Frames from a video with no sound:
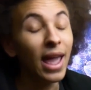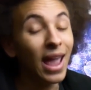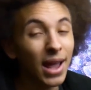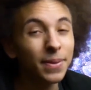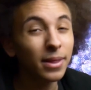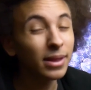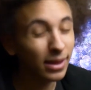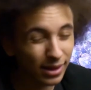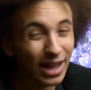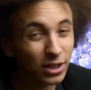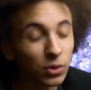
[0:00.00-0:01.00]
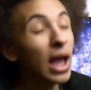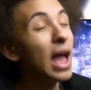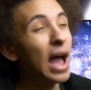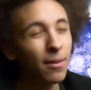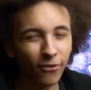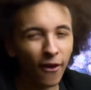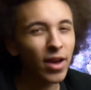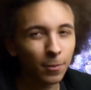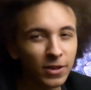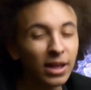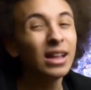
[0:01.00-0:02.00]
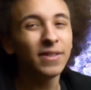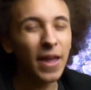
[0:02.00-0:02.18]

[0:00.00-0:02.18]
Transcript: And Guess what? I'm very upset.